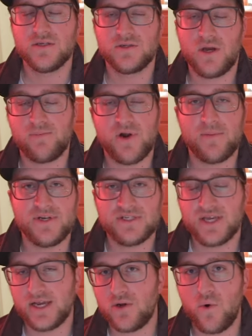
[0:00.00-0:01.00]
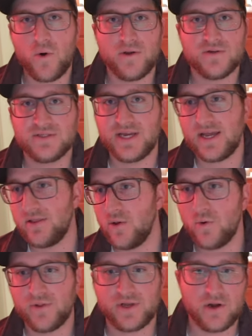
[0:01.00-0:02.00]
So I'd probably just get coils that
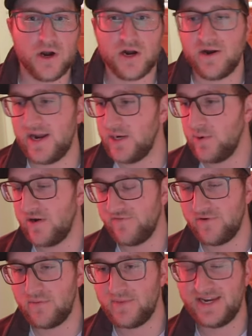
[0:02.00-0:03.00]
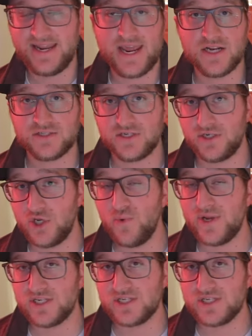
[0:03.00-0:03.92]
lower the car anywhere from 1 inch to 2